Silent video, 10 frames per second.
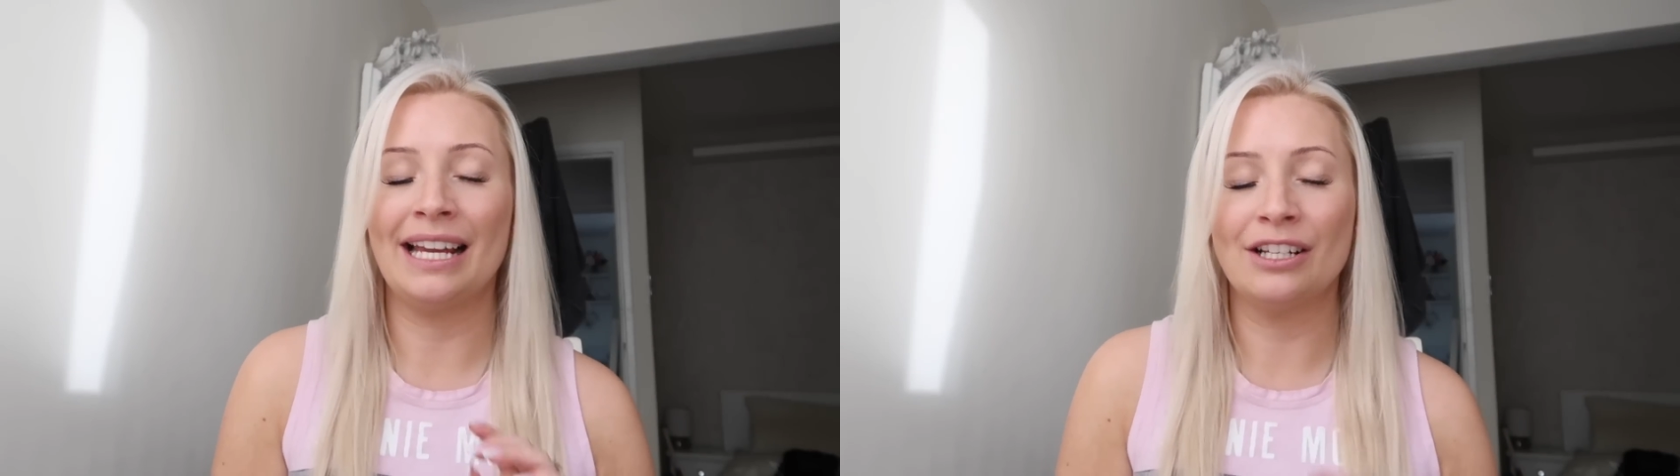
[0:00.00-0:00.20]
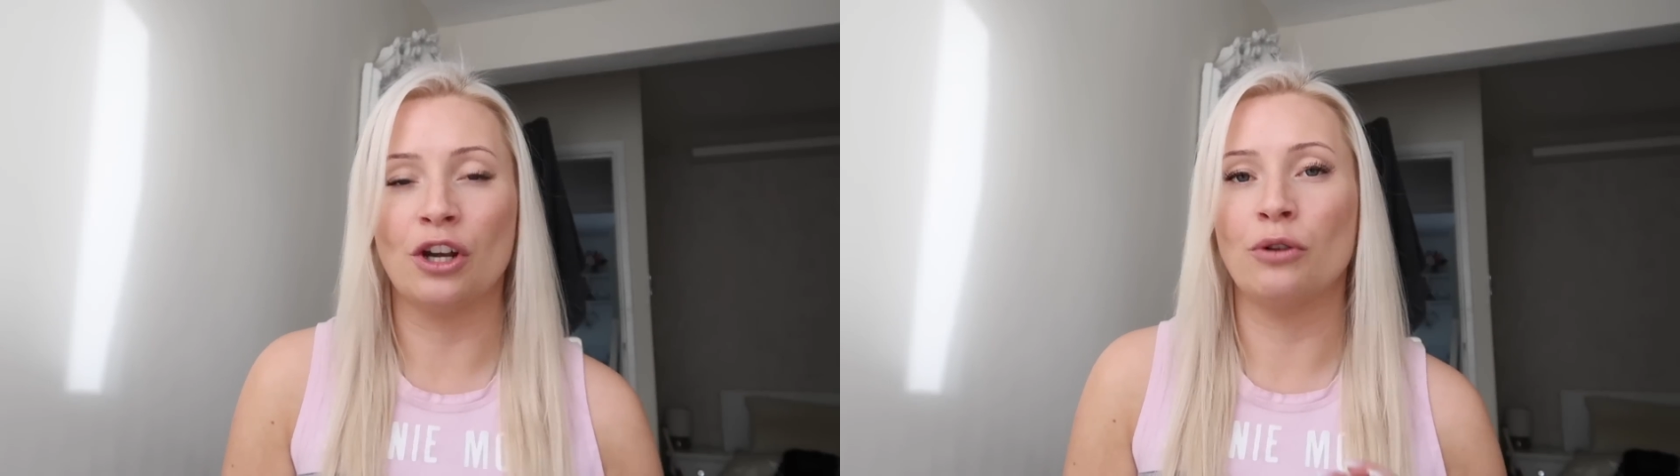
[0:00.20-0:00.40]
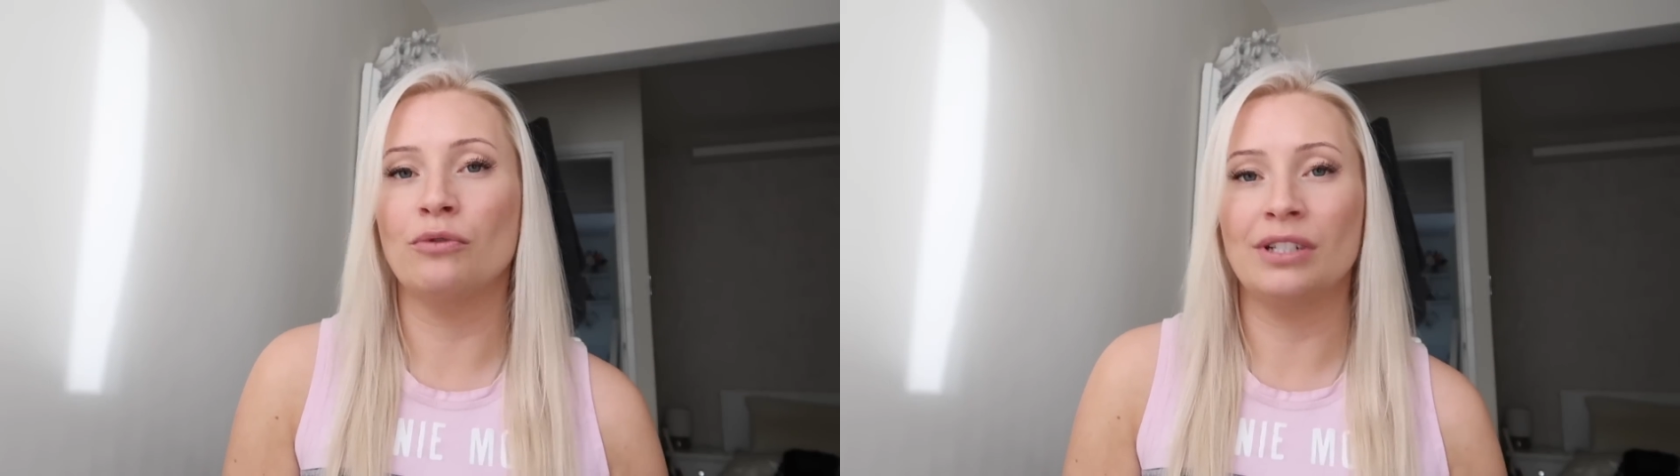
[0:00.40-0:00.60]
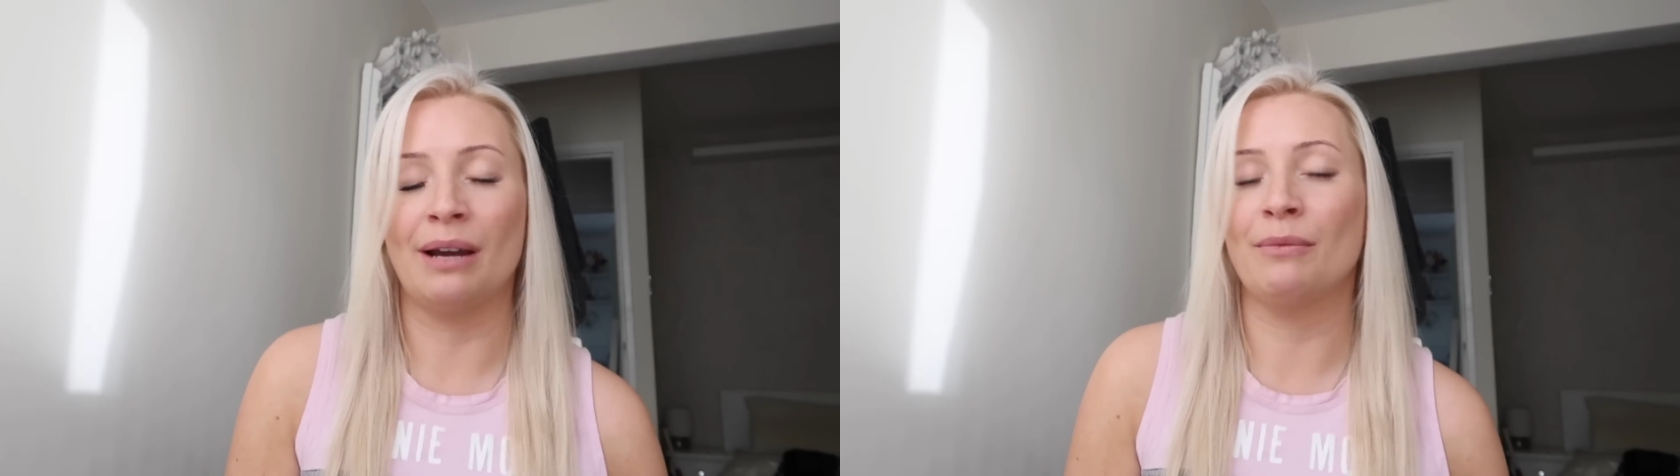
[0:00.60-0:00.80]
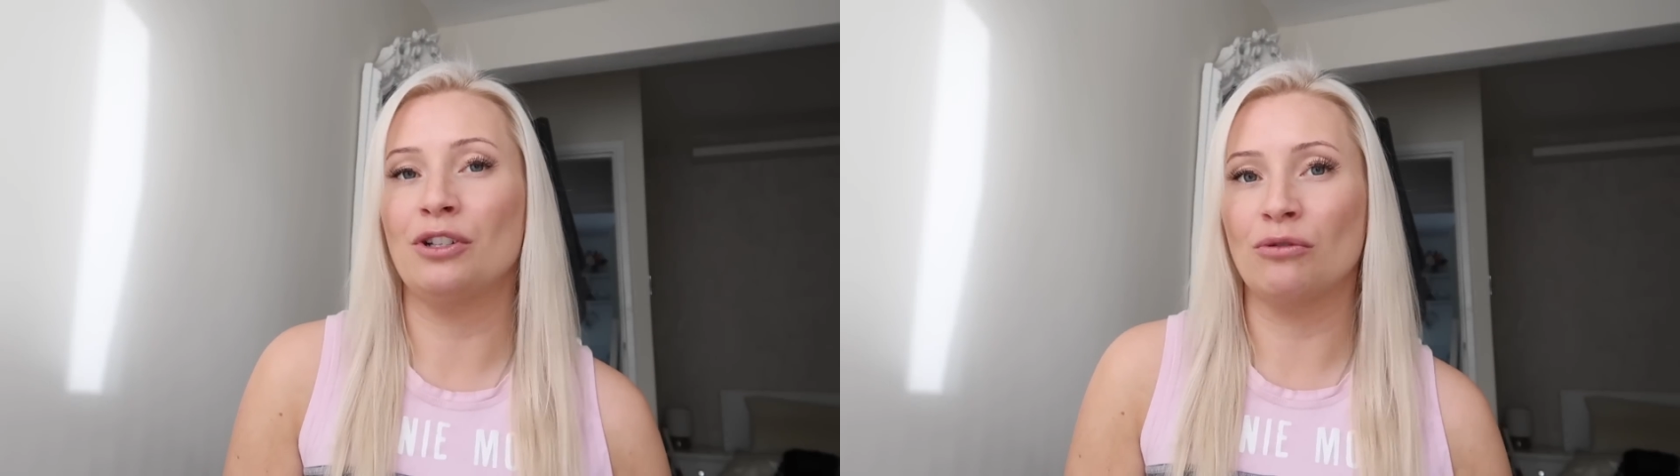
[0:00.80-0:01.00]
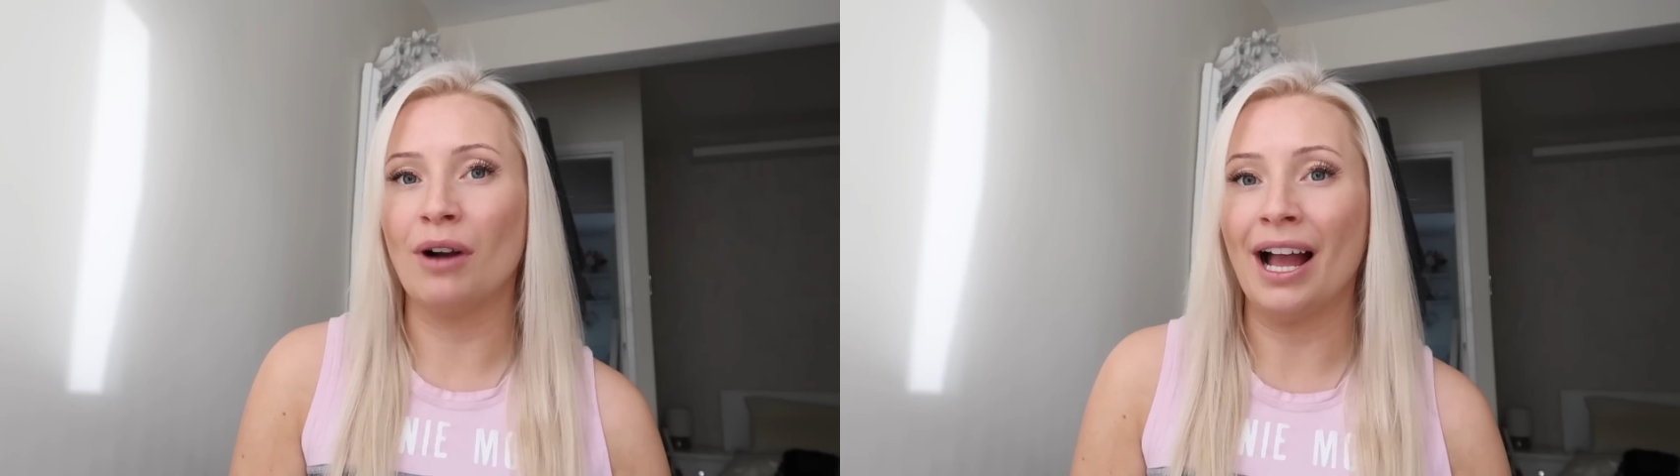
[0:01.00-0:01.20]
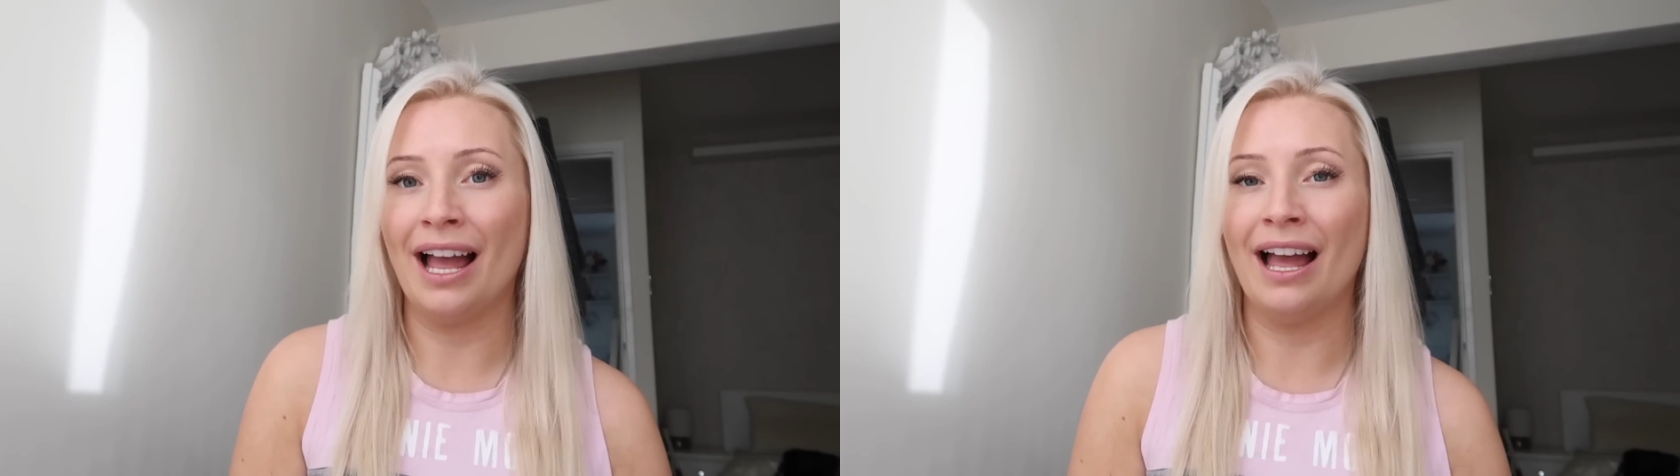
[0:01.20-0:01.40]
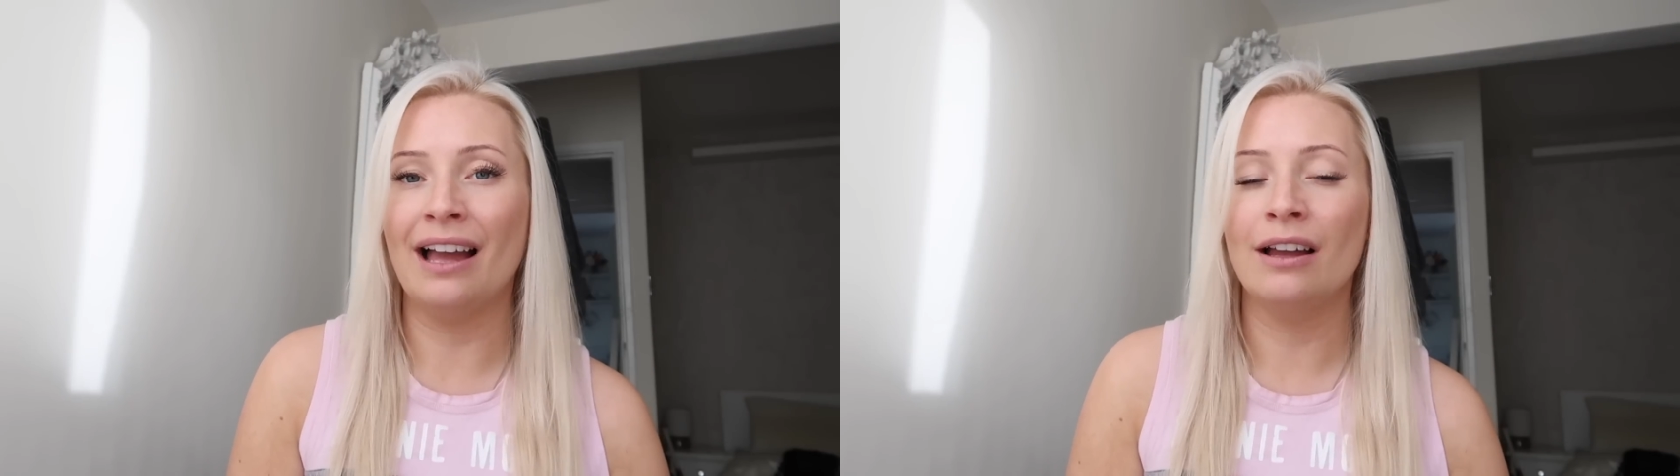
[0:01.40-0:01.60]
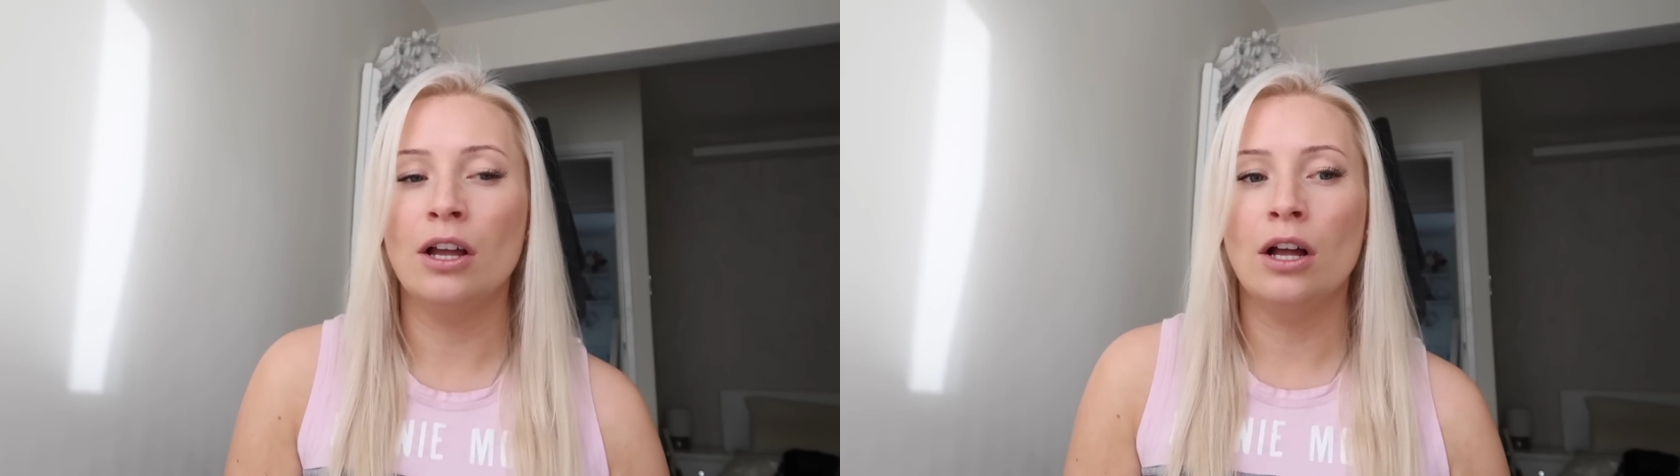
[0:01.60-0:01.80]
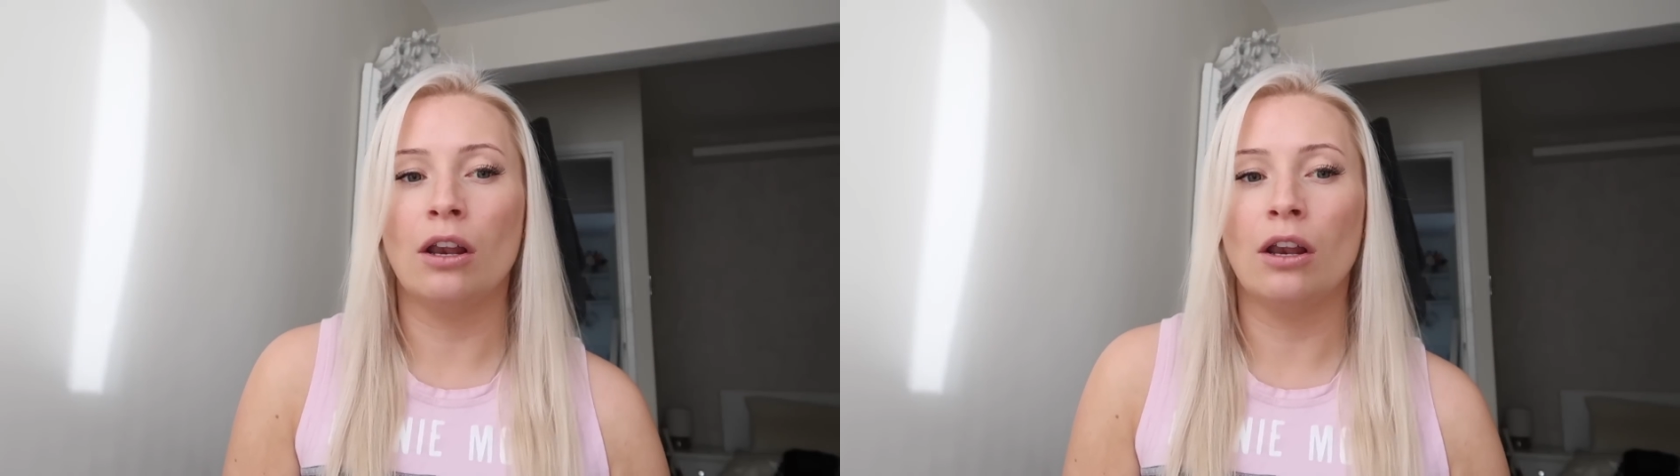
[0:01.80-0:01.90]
they don't damage your hair.